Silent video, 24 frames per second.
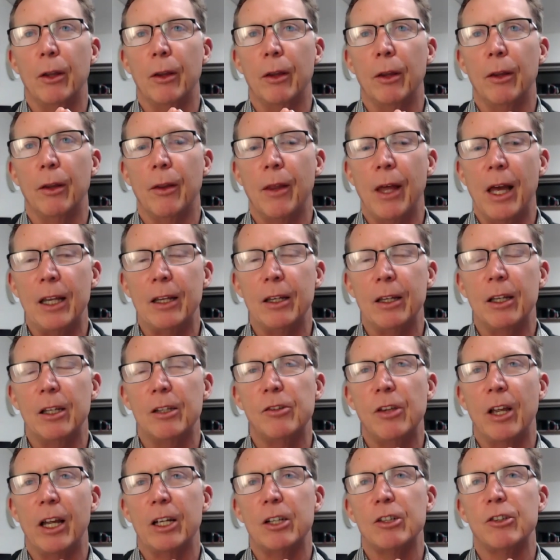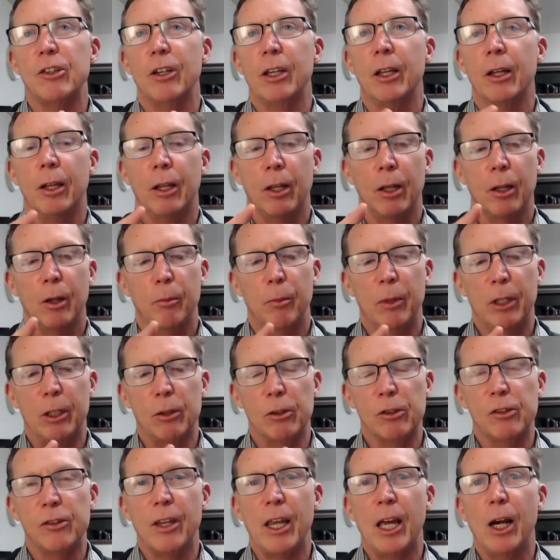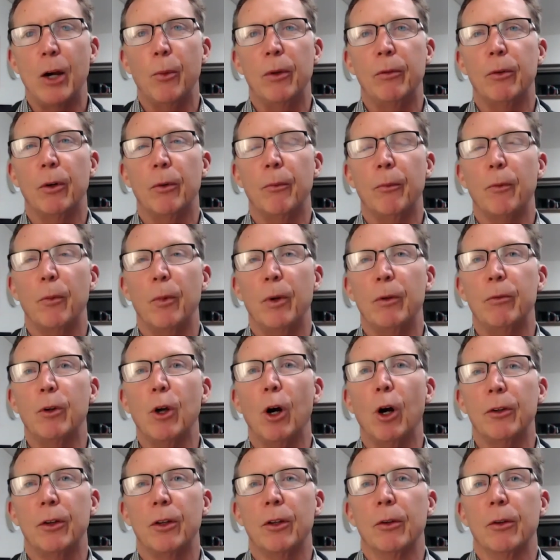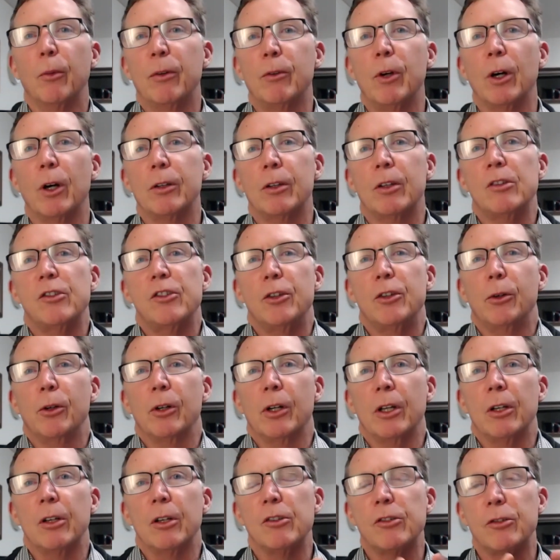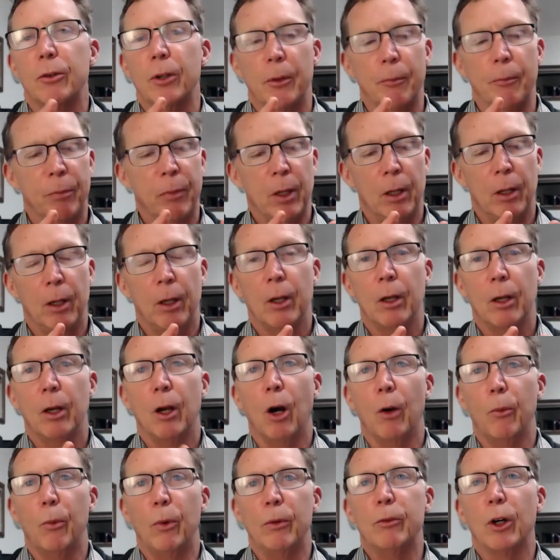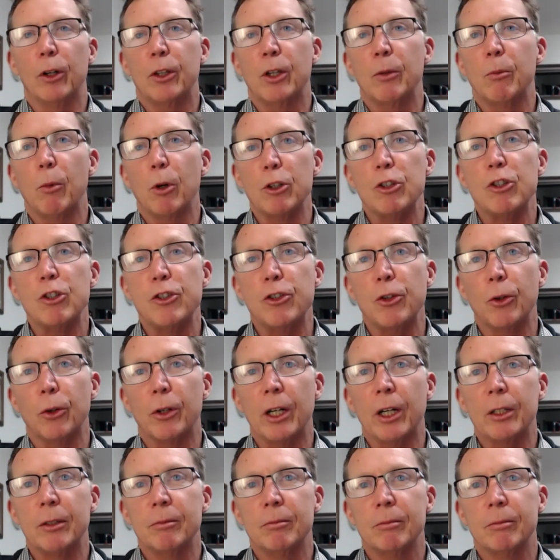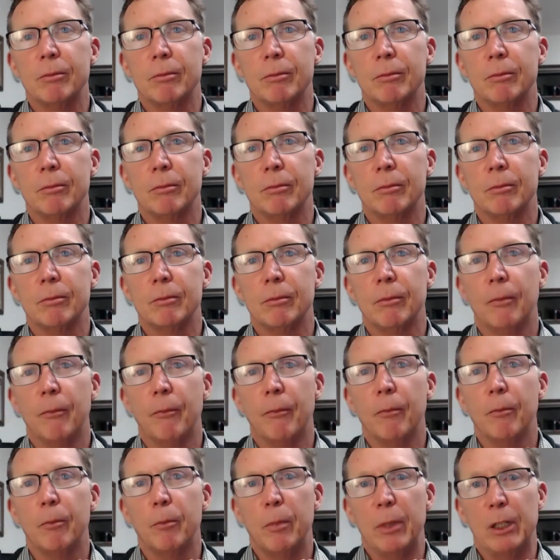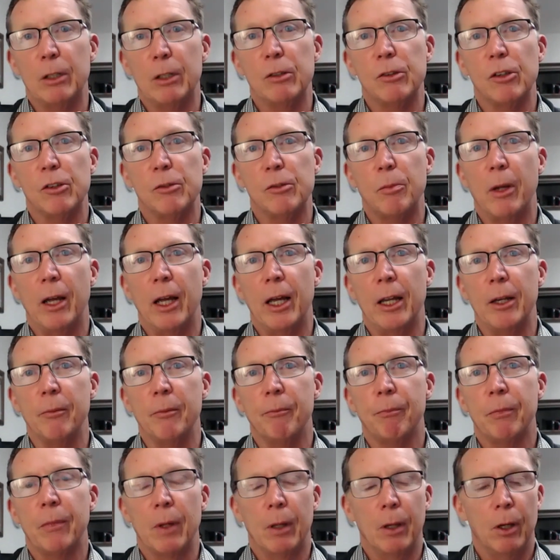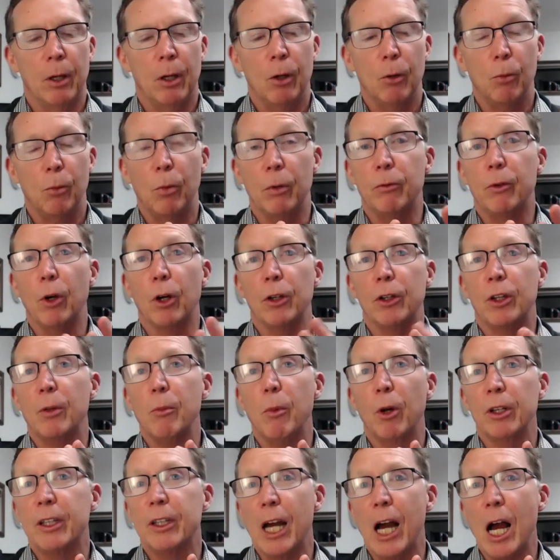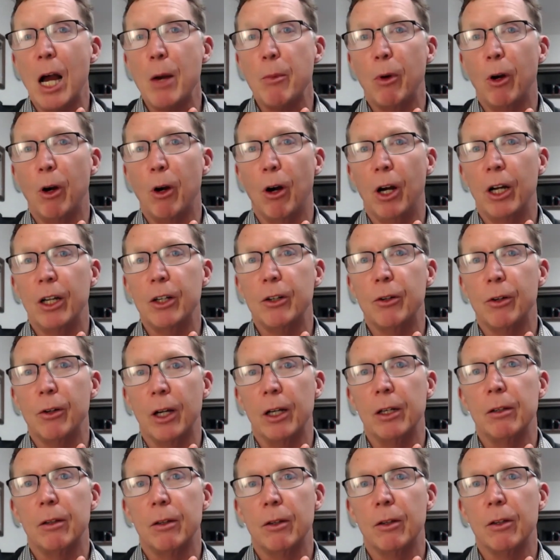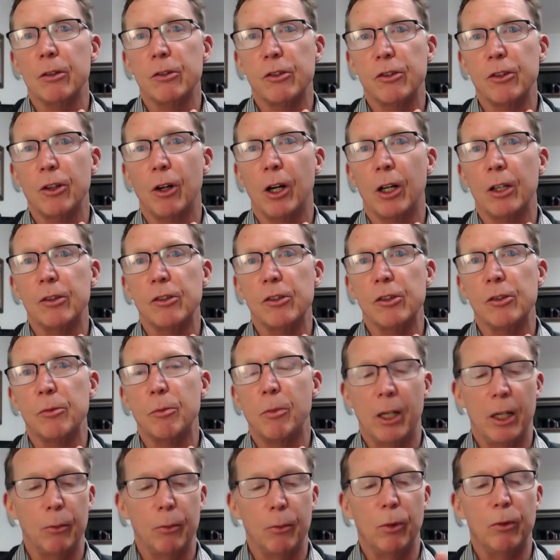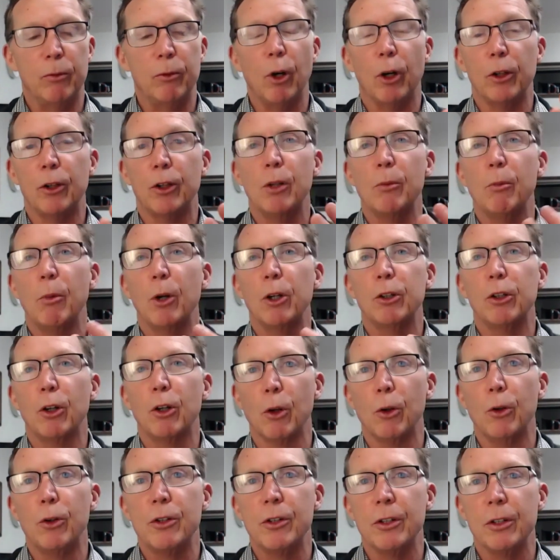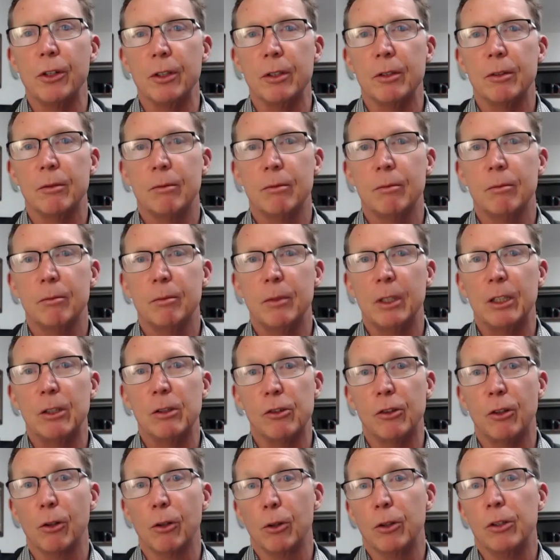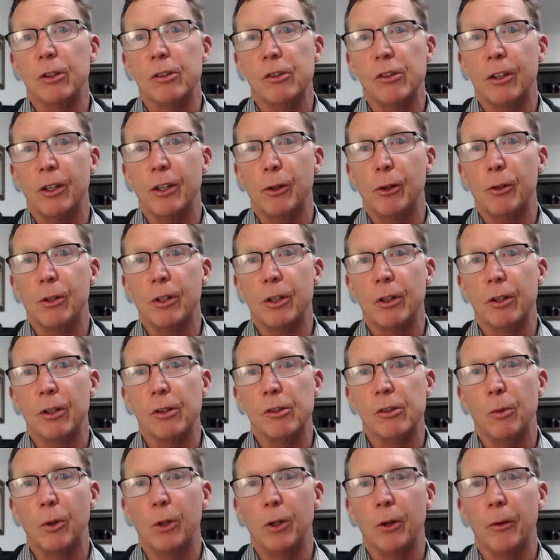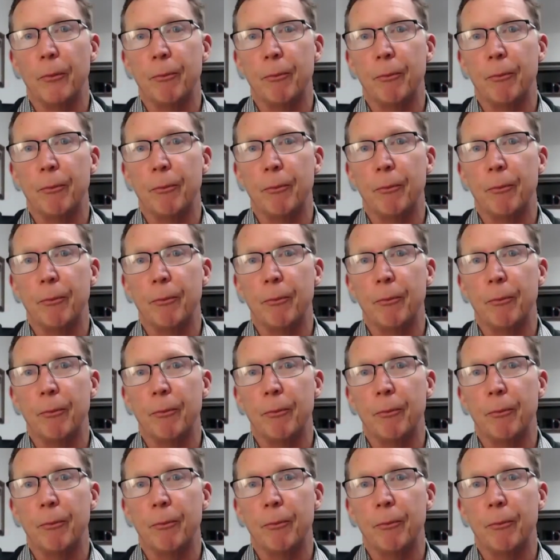that is actually, because now we've got the cereal industry. We've got them on sugar because it's bad. We've got them on carbohydrate, the science is bad. We've got them on gluten, because gluten's an irritant as well.